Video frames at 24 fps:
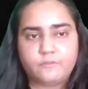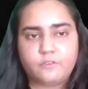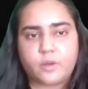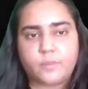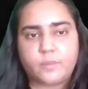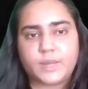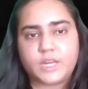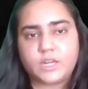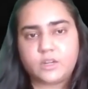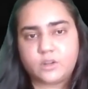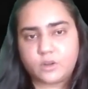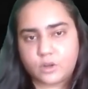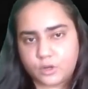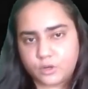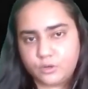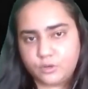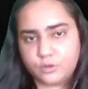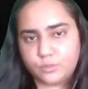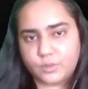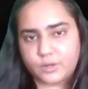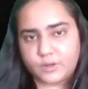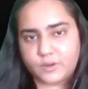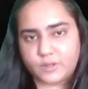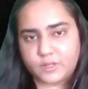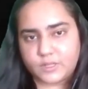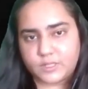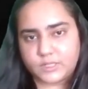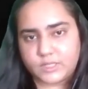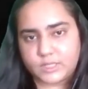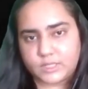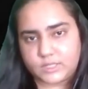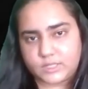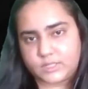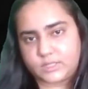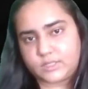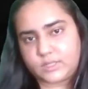from a non-numerical
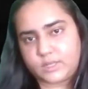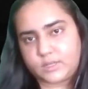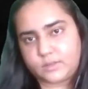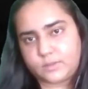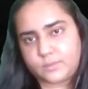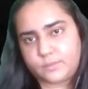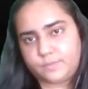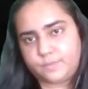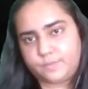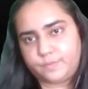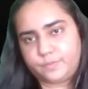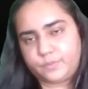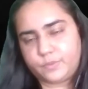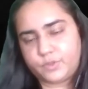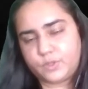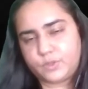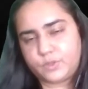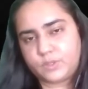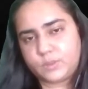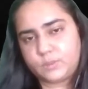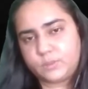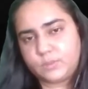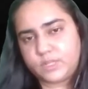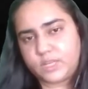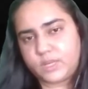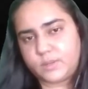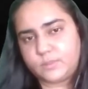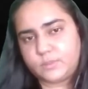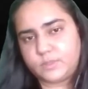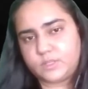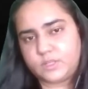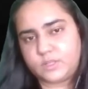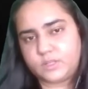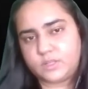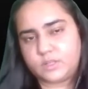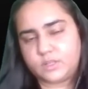data set. So
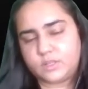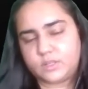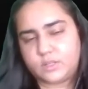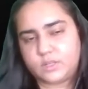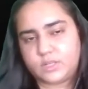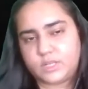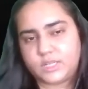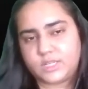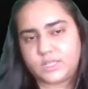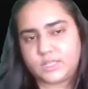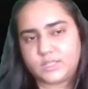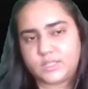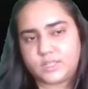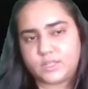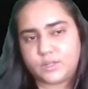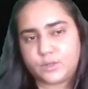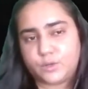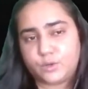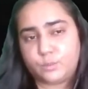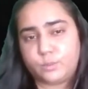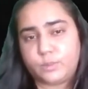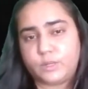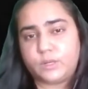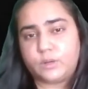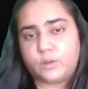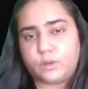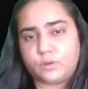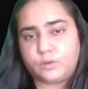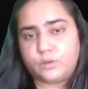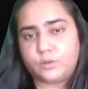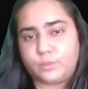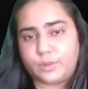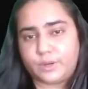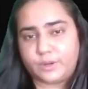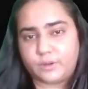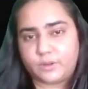sometimes the data set could be
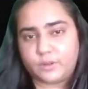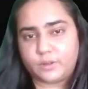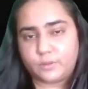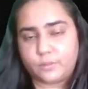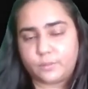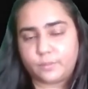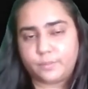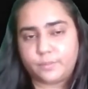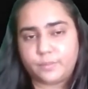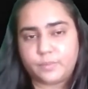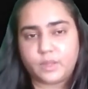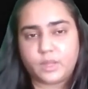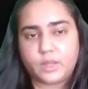non-numerical.